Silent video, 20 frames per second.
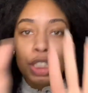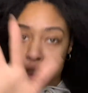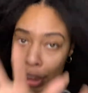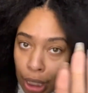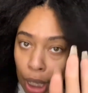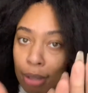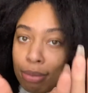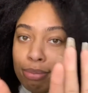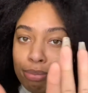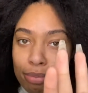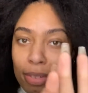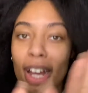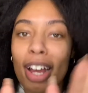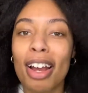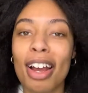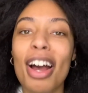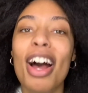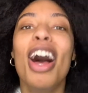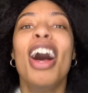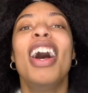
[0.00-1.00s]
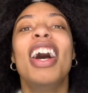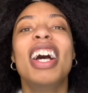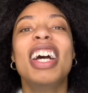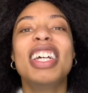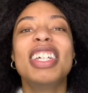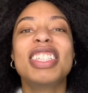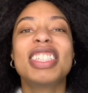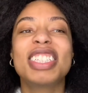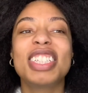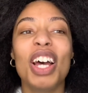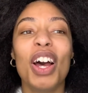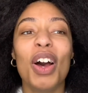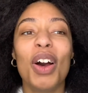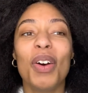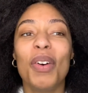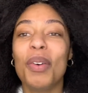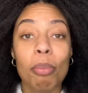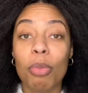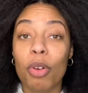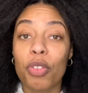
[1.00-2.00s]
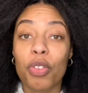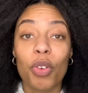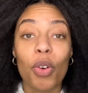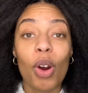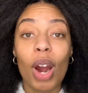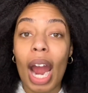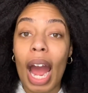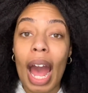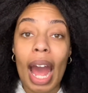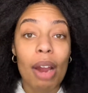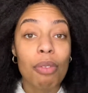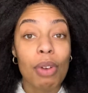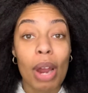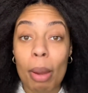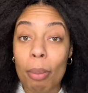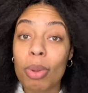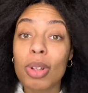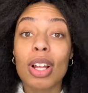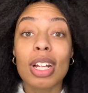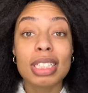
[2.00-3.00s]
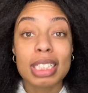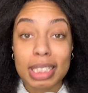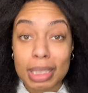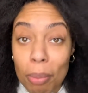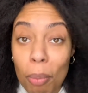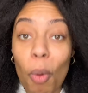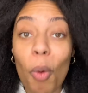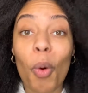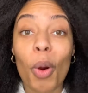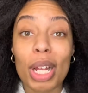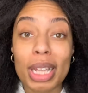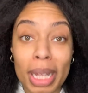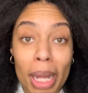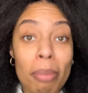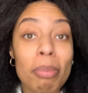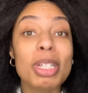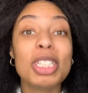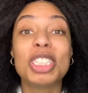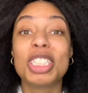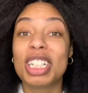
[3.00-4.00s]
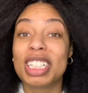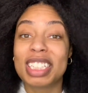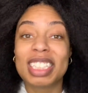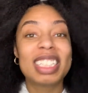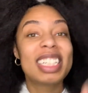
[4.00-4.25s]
own. So before I ramble on some more, let me just